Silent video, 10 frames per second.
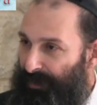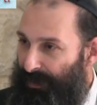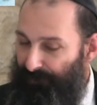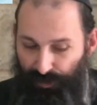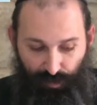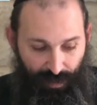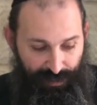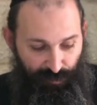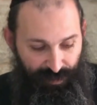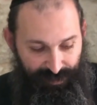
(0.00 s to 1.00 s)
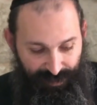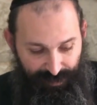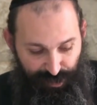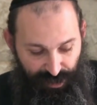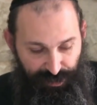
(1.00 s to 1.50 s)
If the Torah is already
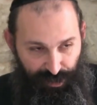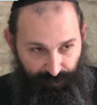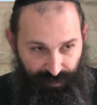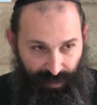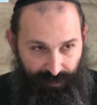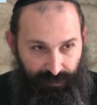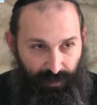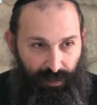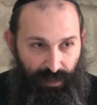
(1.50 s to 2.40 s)
teaching me that,